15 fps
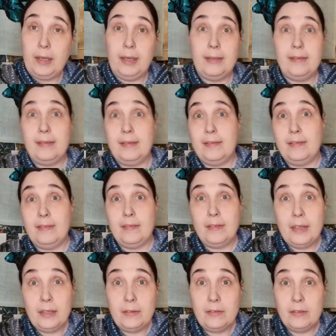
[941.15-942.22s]
And since it's
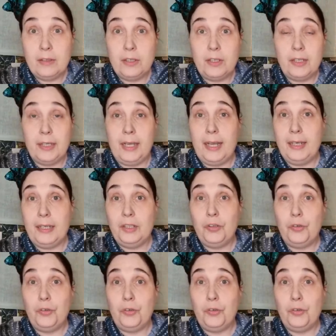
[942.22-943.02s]
tent stitching, I need